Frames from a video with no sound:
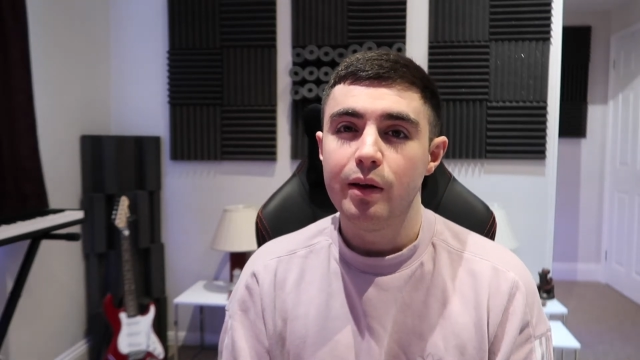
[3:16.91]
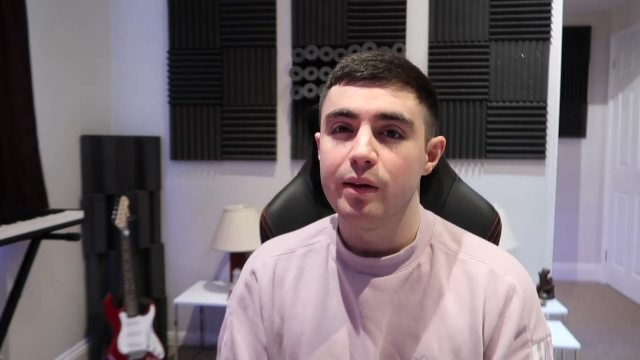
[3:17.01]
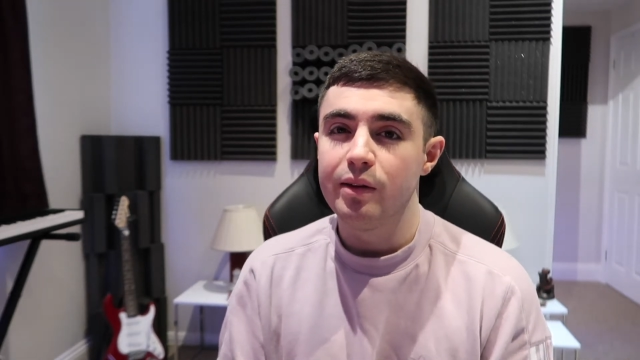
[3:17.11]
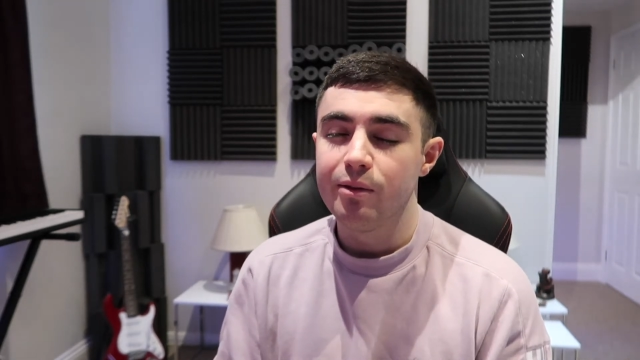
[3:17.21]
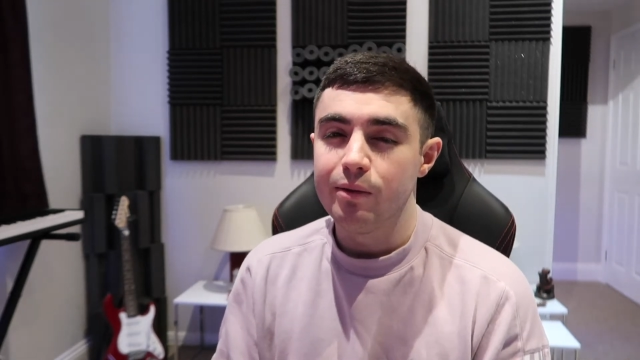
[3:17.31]

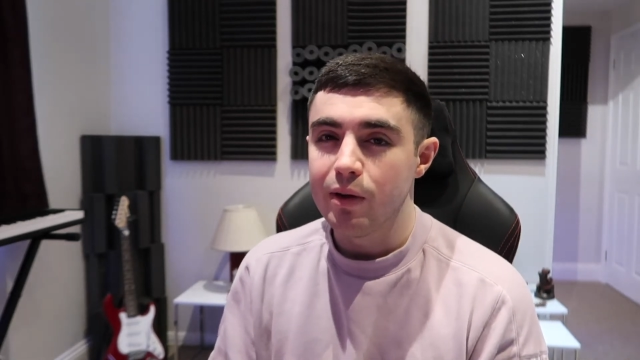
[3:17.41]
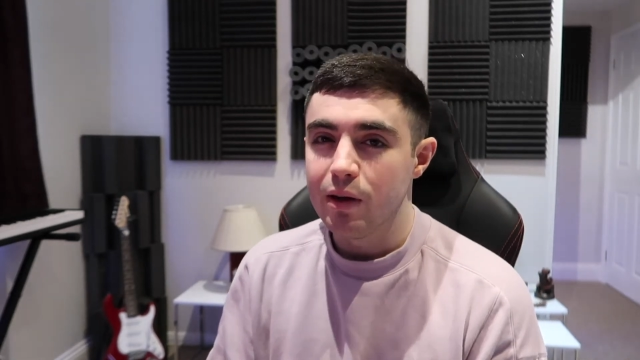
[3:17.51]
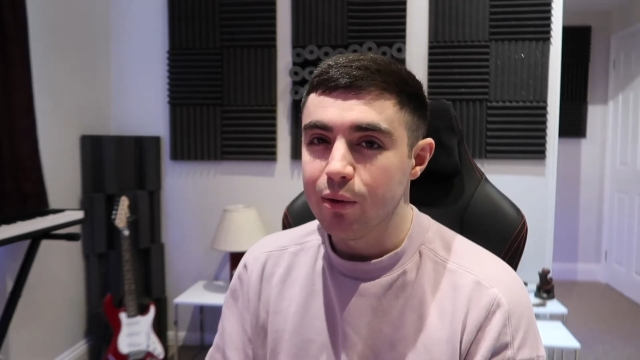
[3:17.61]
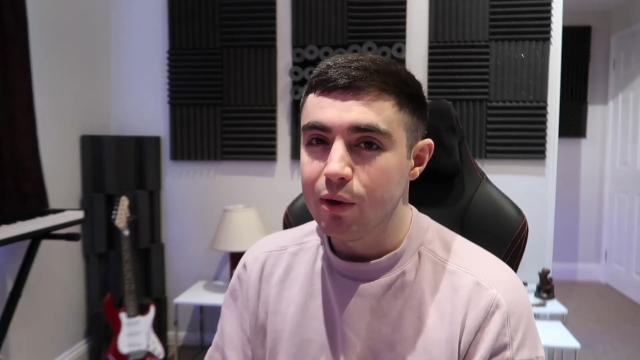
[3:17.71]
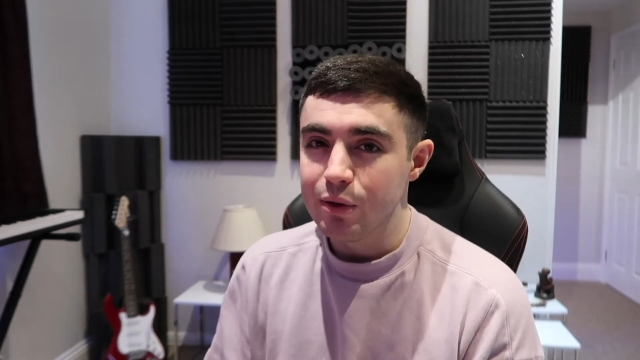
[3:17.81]
It's
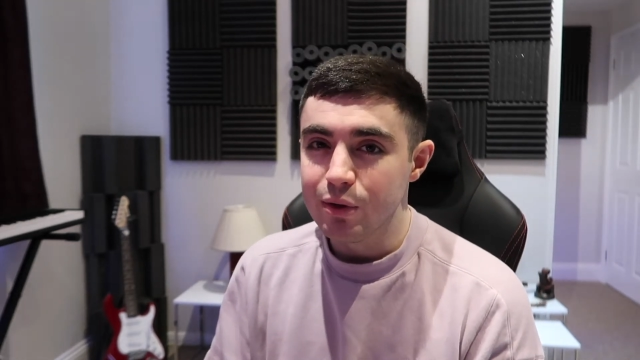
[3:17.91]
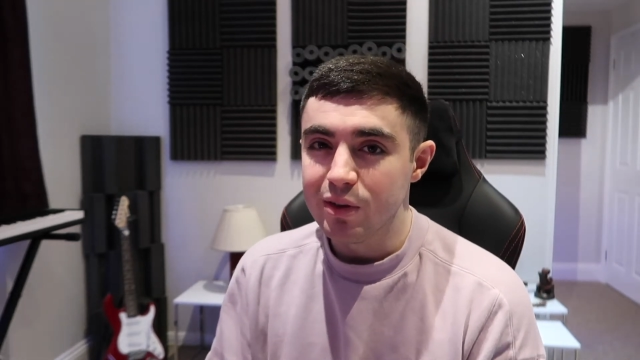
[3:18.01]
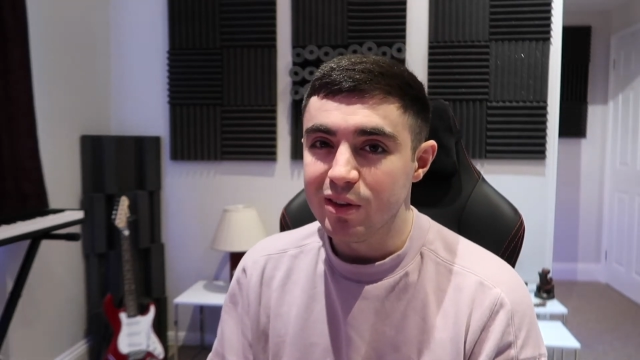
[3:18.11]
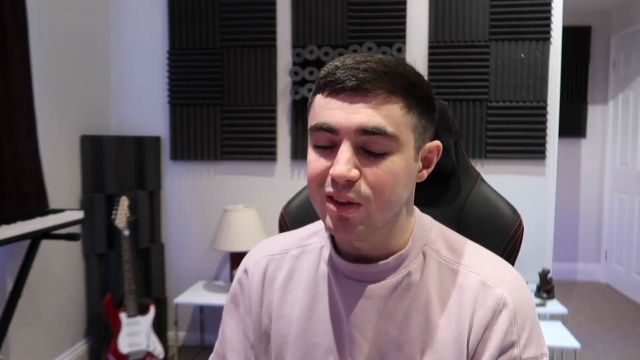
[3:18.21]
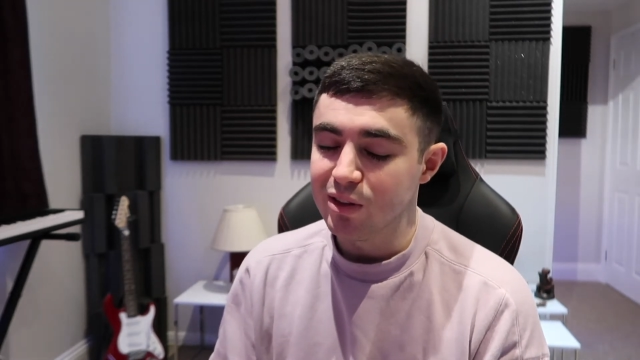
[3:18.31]
fairly well
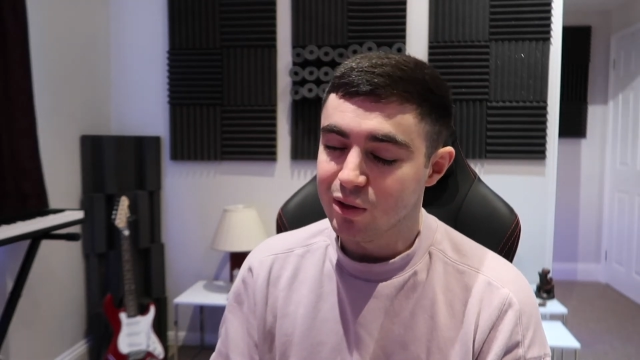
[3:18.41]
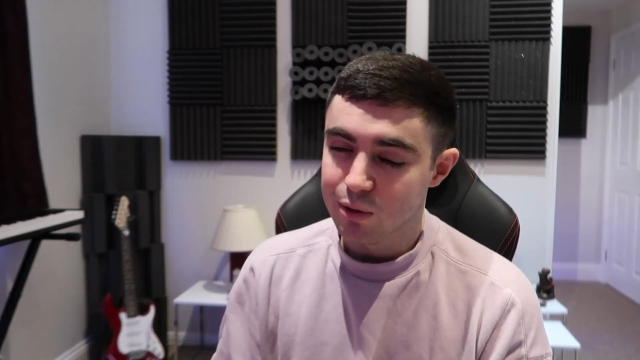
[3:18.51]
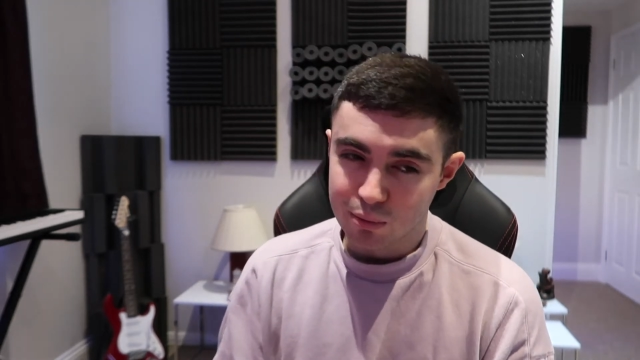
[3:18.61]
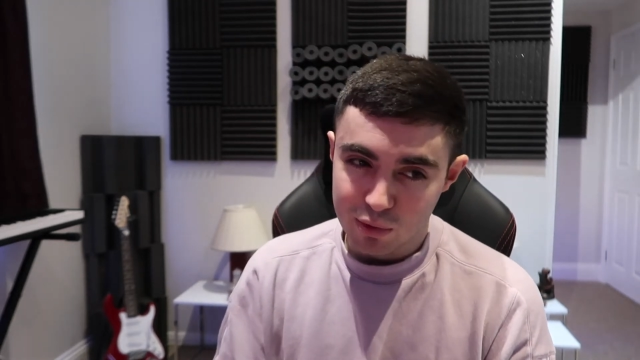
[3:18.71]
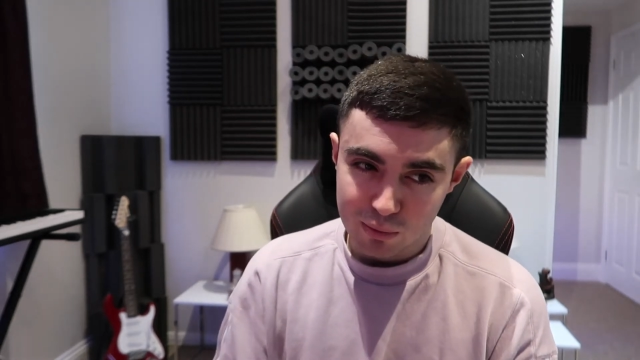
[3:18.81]
treated, it
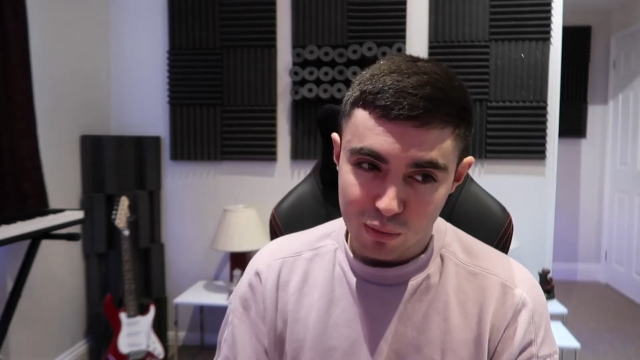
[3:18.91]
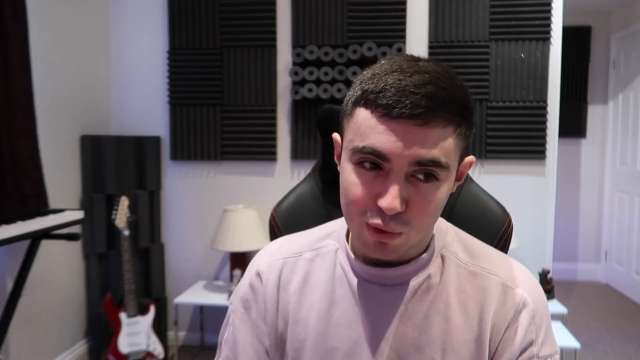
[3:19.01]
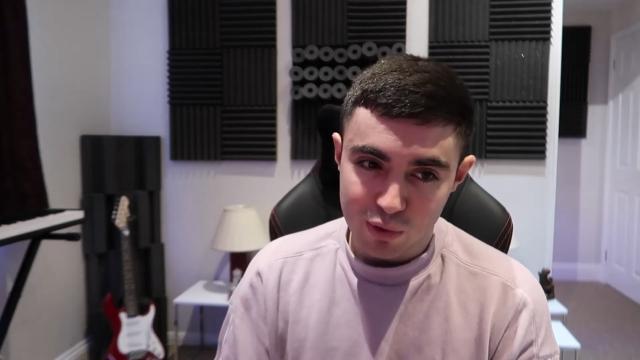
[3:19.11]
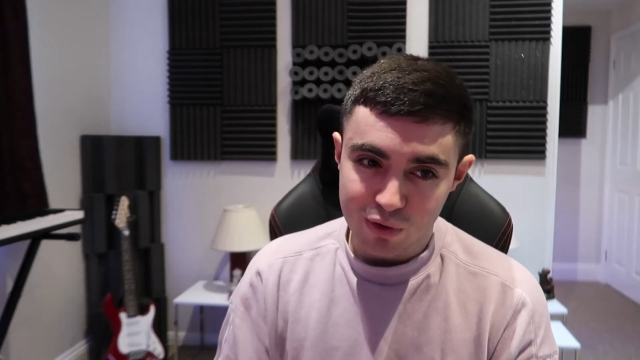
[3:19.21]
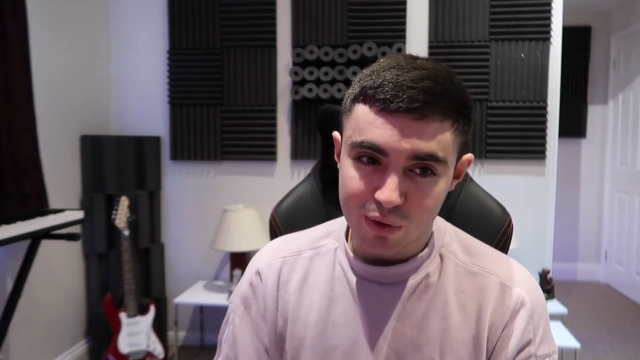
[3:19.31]
could be
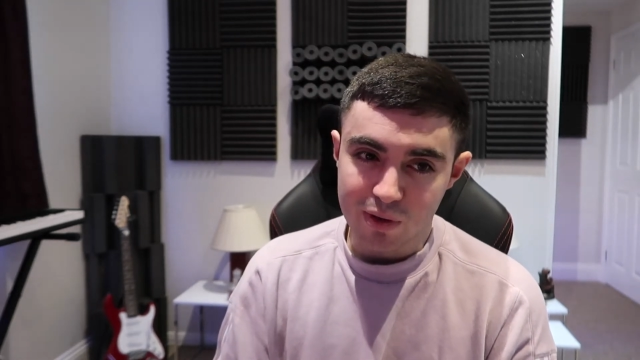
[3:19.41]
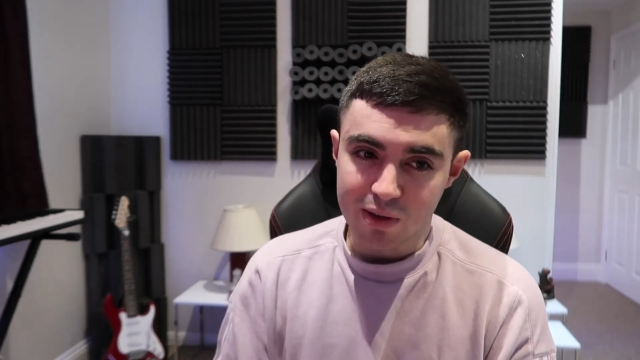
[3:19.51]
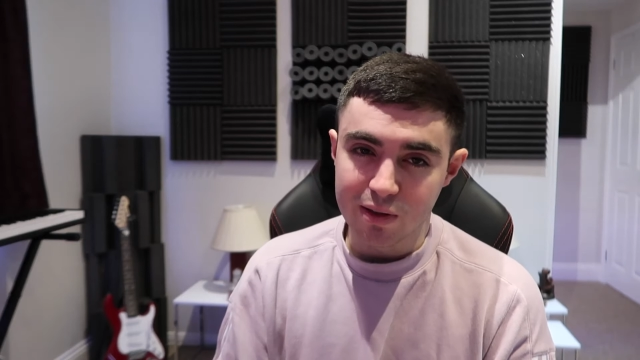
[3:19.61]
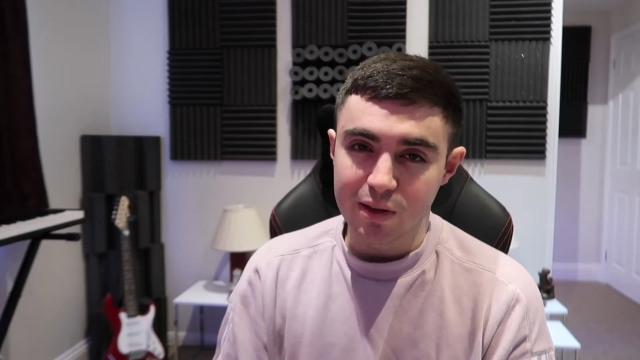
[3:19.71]
more treated.